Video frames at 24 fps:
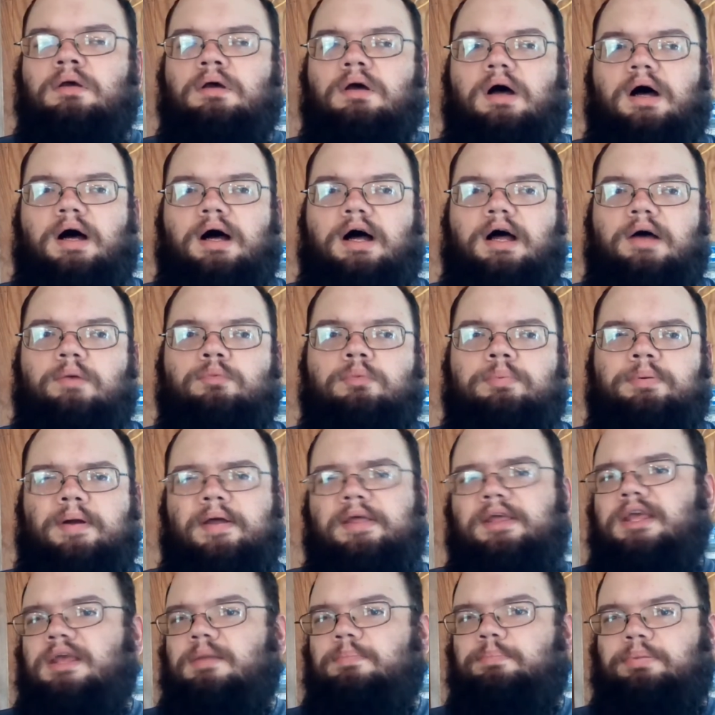And we'll
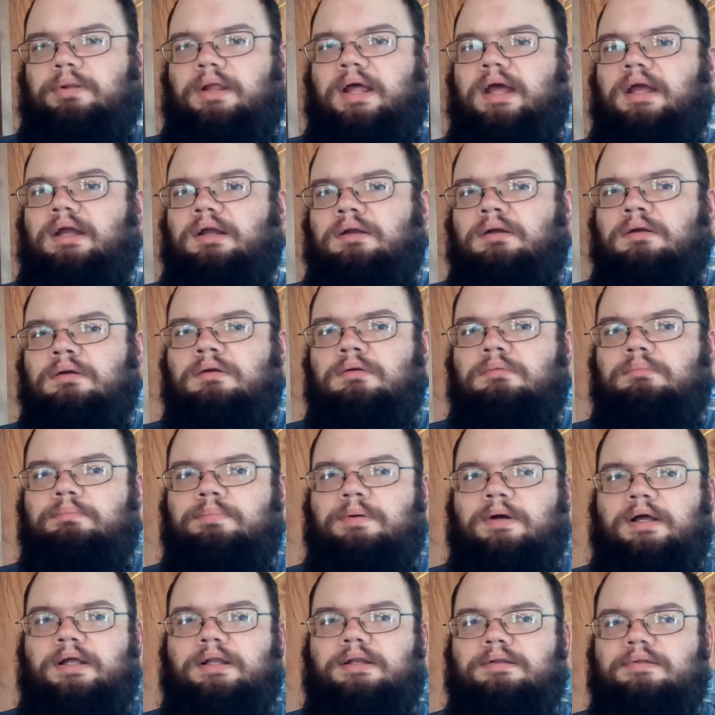probably keep playing,
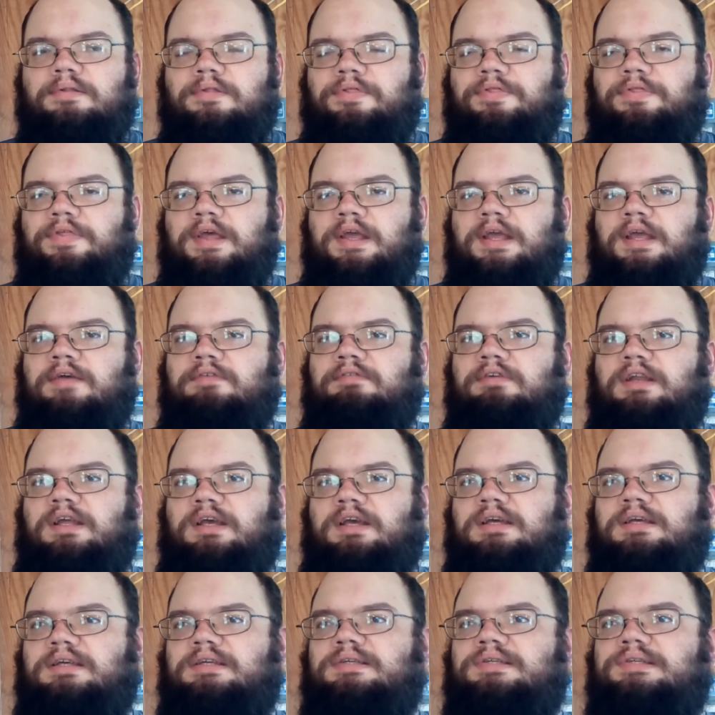but the thing of it
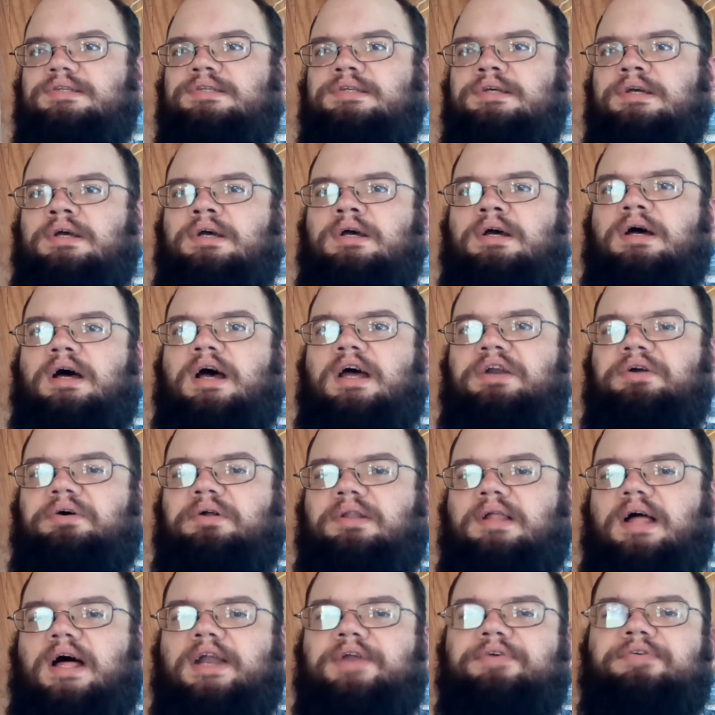is, I know a
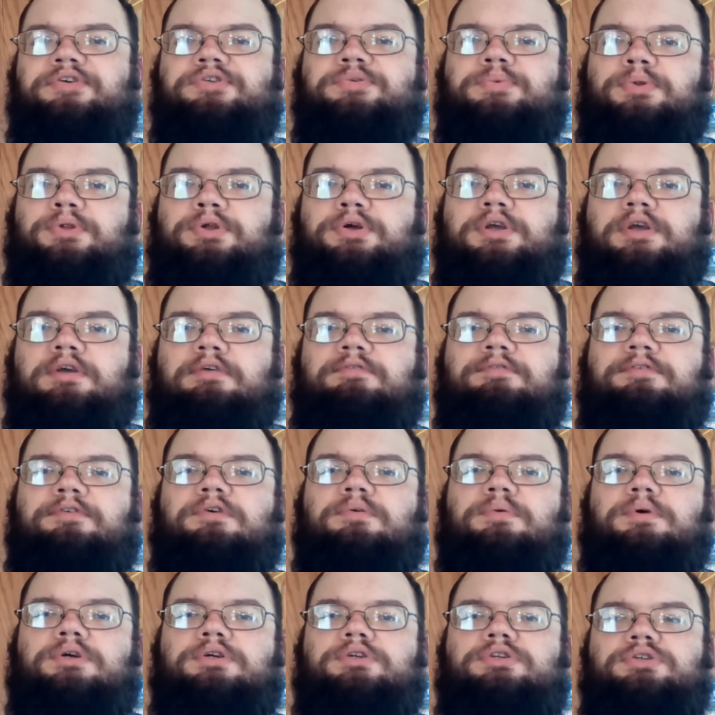lot of us were looking
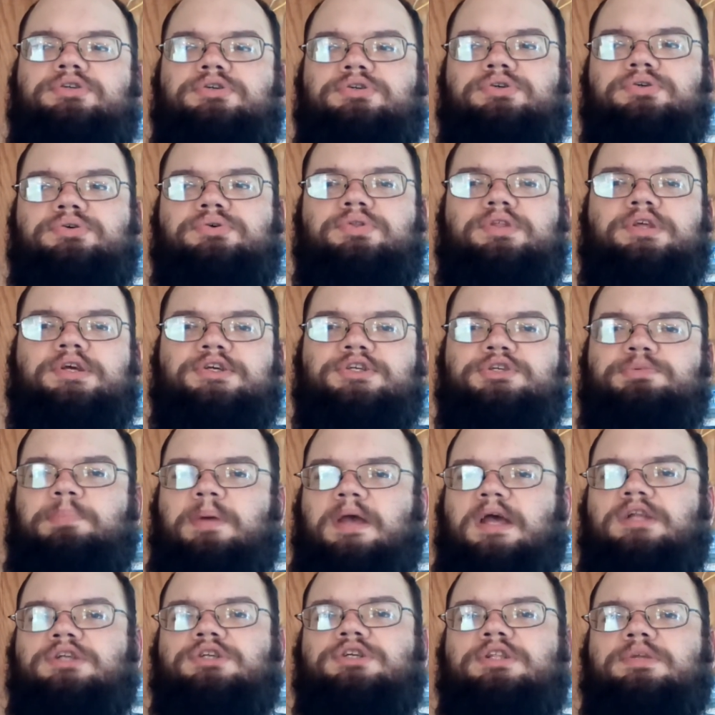forward to the
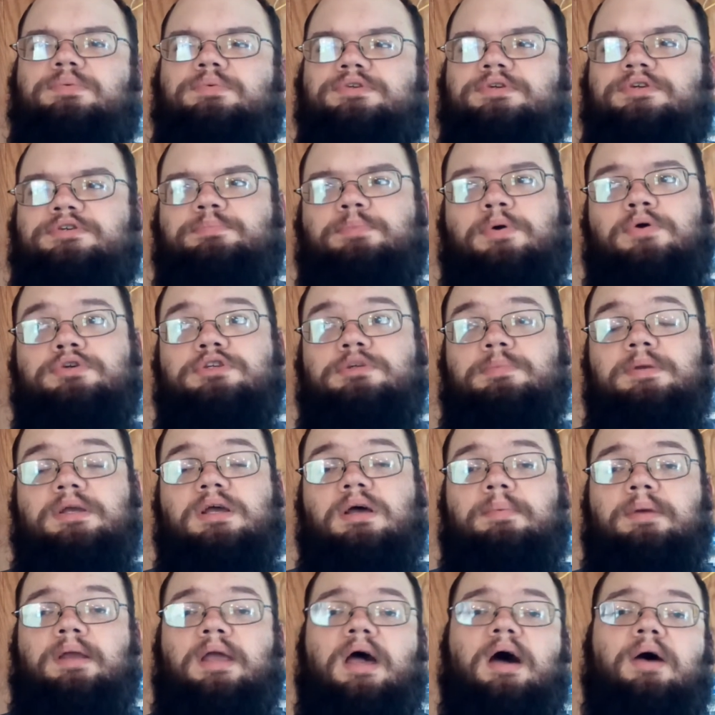expansion that was supposed to be
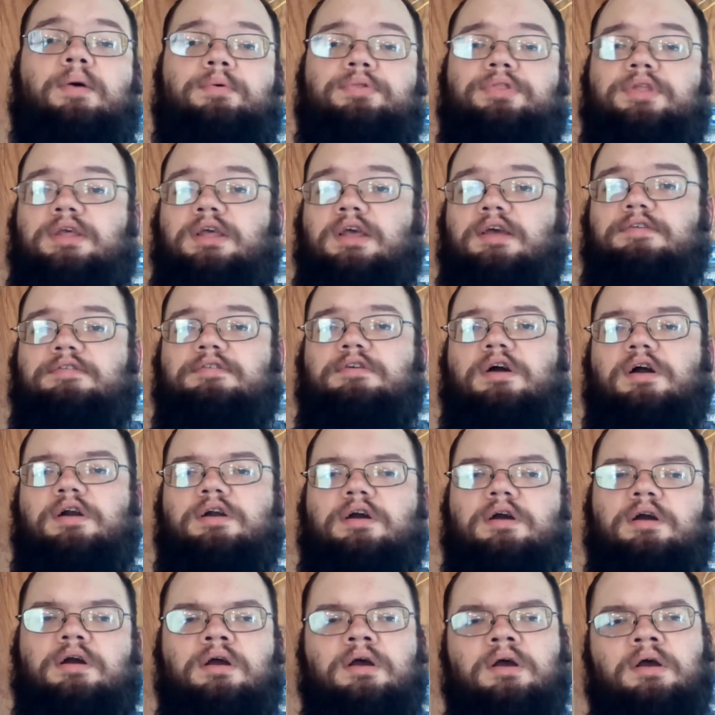coming out with the
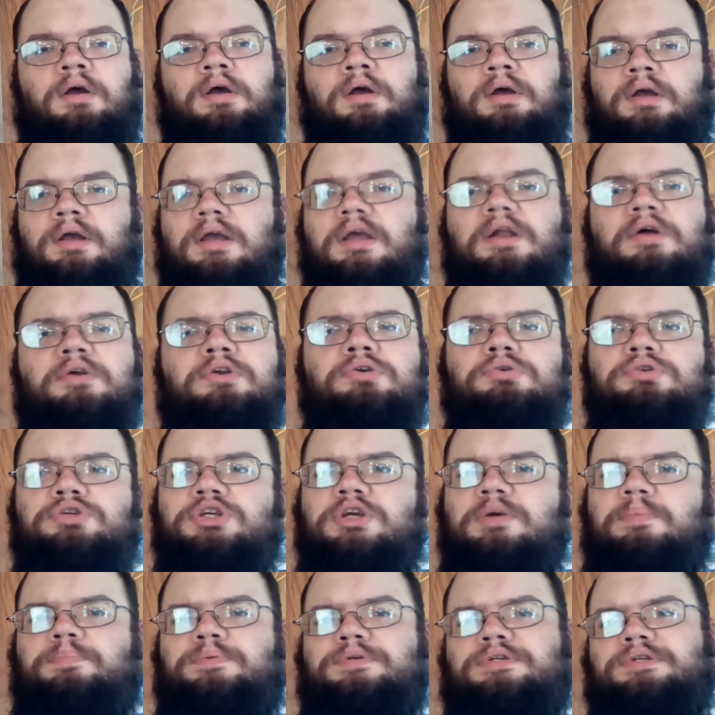Kickstarter. You know, new
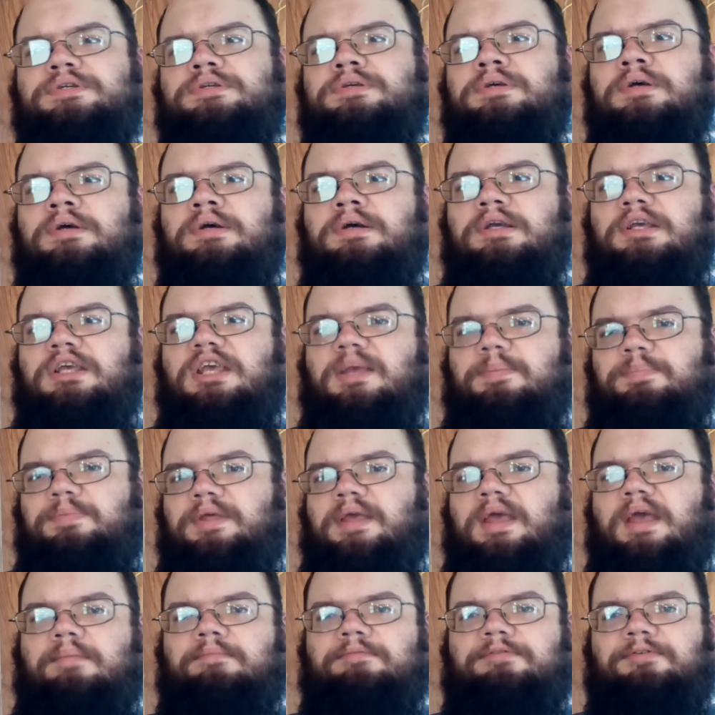ships, keep the
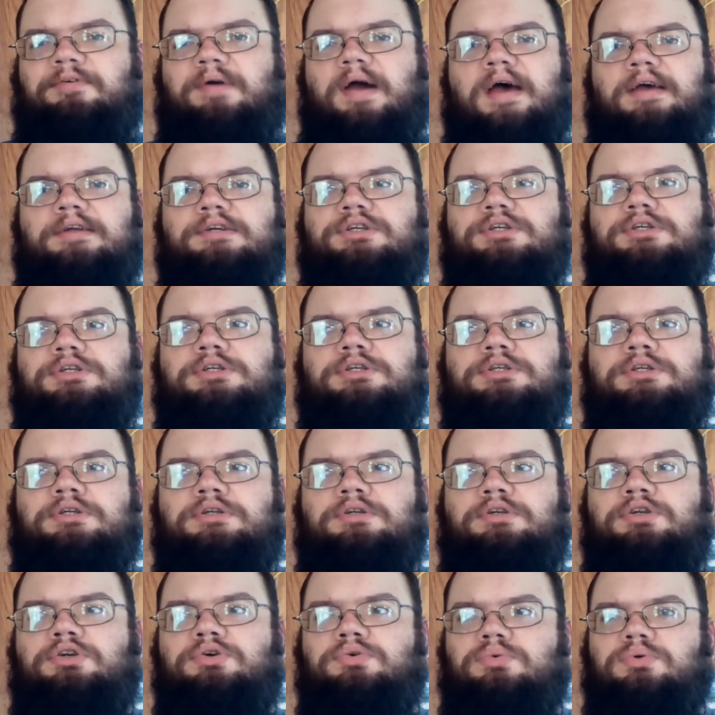game fresh,
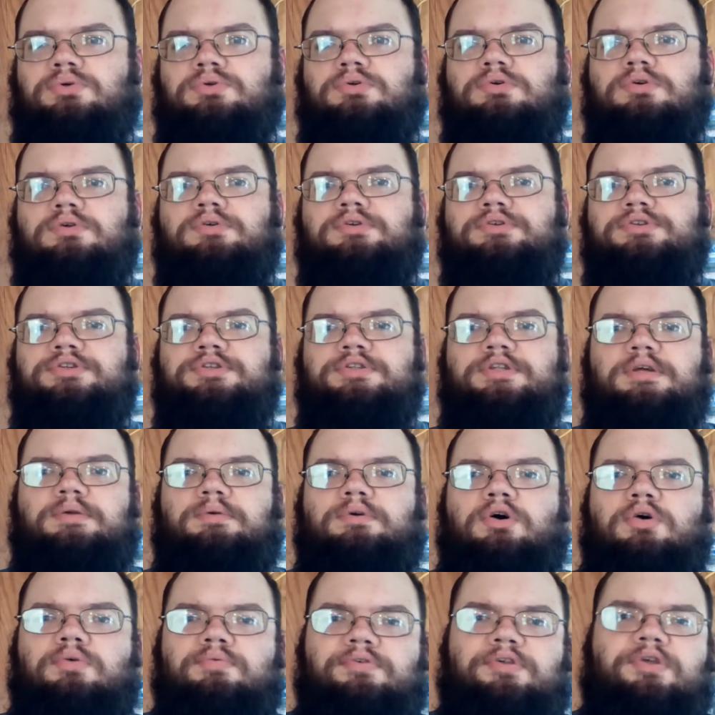new rules that
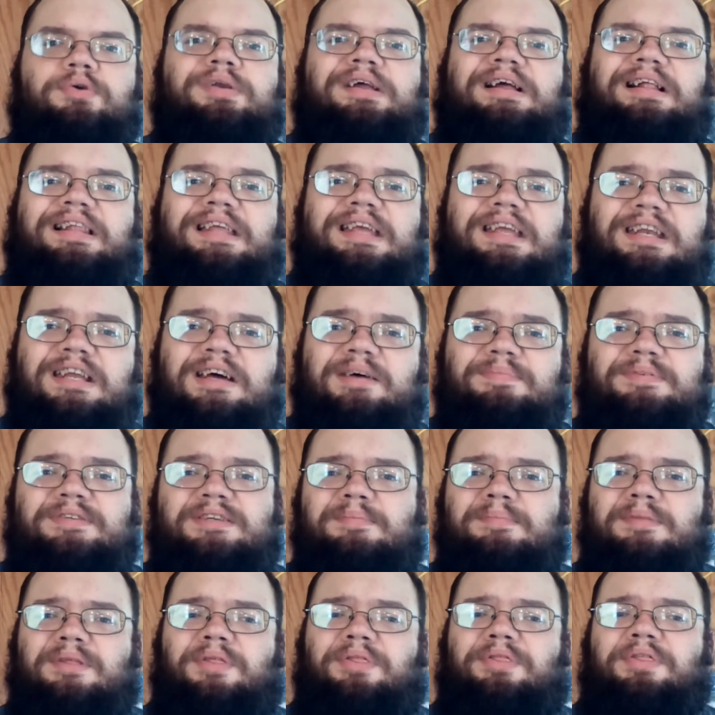hopefully would have cleaned up
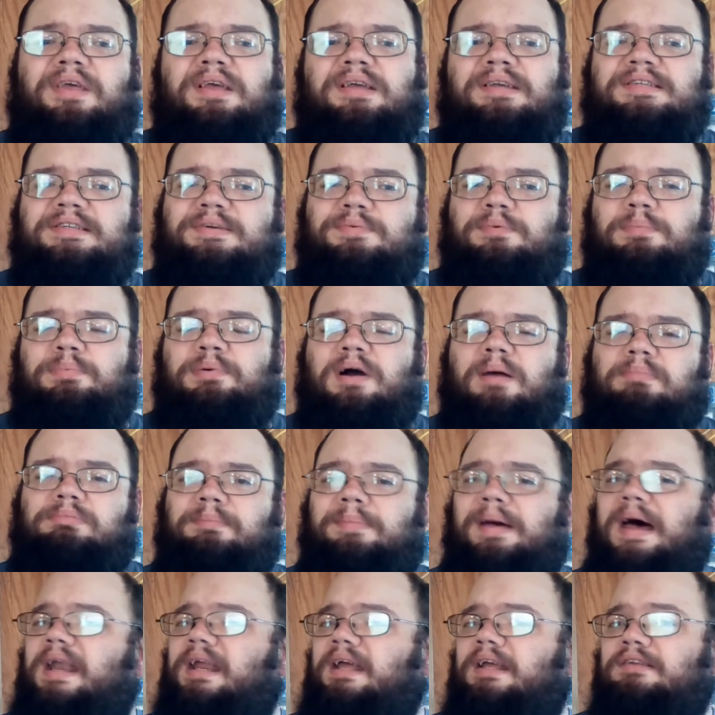some of the things that were
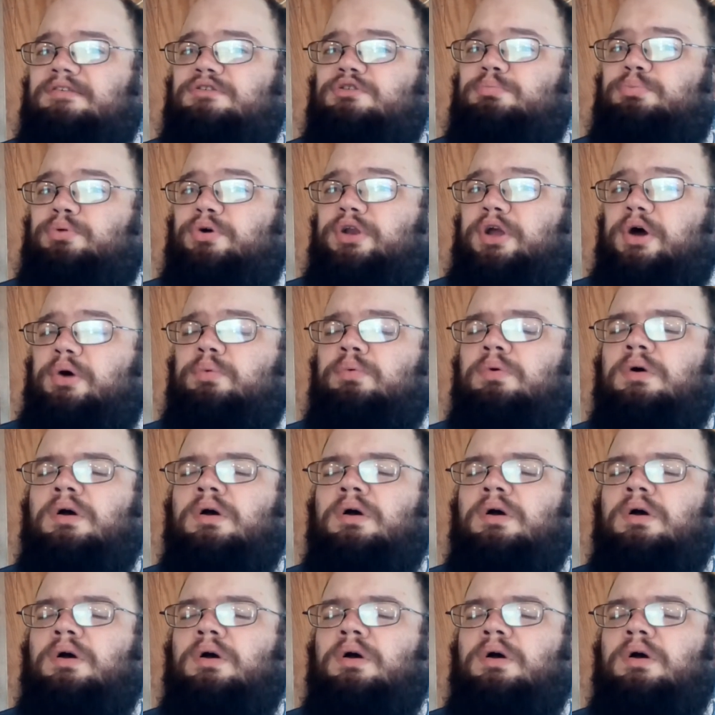problematic in 2.0.